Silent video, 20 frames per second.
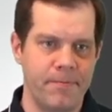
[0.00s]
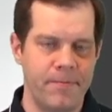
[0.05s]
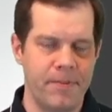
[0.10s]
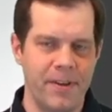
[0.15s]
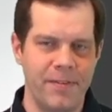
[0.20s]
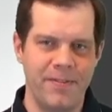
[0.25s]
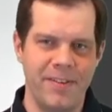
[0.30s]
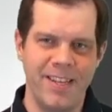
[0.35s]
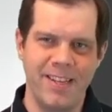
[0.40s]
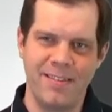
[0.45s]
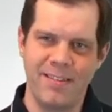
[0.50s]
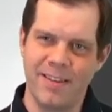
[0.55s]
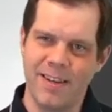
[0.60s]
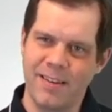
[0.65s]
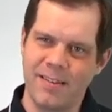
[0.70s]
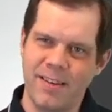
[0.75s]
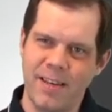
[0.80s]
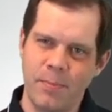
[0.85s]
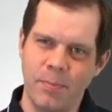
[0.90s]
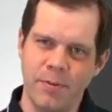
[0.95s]
50,
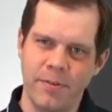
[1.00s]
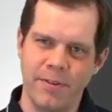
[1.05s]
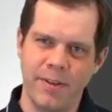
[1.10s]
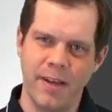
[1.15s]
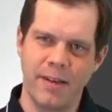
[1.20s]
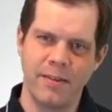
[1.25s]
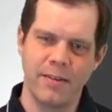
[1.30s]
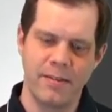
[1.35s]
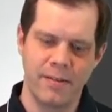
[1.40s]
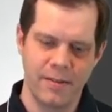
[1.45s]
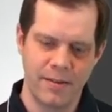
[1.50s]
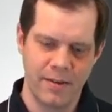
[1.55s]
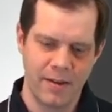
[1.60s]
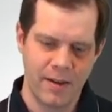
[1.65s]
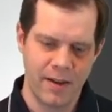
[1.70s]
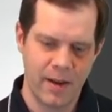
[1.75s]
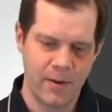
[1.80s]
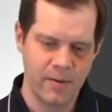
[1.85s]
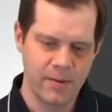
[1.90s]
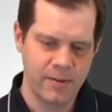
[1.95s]
60%,
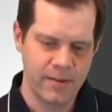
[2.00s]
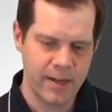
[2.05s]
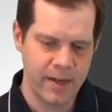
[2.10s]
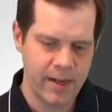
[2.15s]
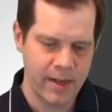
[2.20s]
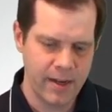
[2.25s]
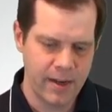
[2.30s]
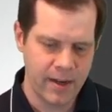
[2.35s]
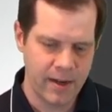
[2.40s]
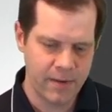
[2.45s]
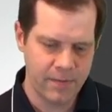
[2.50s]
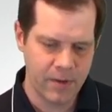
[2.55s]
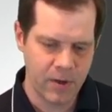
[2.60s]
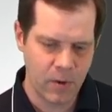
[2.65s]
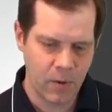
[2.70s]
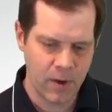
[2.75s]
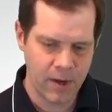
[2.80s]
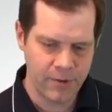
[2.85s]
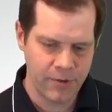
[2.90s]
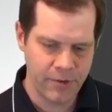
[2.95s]
I would say, of the
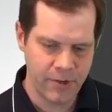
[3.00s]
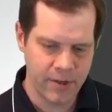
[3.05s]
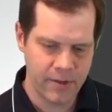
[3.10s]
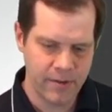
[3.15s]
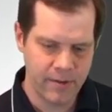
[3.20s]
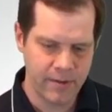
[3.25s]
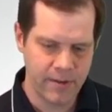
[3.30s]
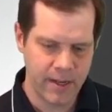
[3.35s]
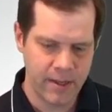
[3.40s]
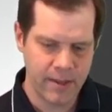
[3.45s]
questions.